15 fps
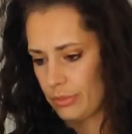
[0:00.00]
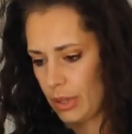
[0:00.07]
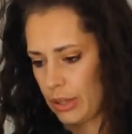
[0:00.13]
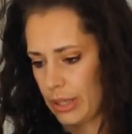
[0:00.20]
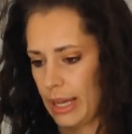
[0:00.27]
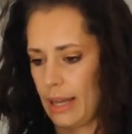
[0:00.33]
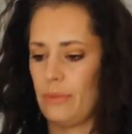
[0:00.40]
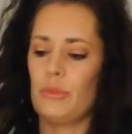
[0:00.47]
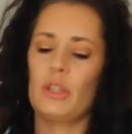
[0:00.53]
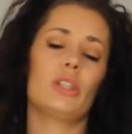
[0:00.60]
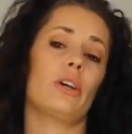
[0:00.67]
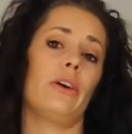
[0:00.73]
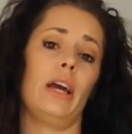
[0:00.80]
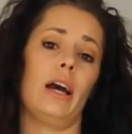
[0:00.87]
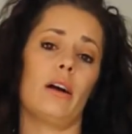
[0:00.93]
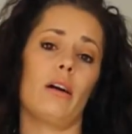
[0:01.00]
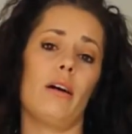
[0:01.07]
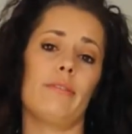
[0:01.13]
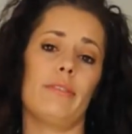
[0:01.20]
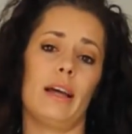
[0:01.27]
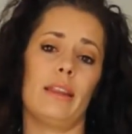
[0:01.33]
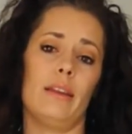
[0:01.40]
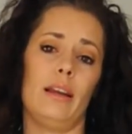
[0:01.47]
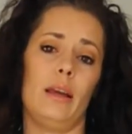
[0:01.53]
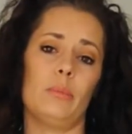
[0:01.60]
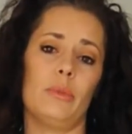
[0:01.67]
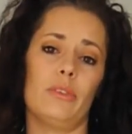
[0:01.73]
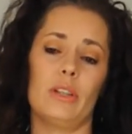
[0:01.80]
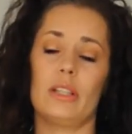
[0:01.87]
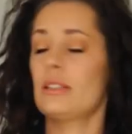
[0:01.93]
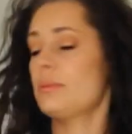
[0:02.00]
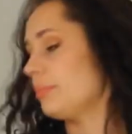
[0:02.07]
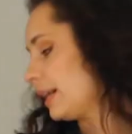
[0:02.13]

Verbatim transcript: Okay, sorry, I can't find the name of it.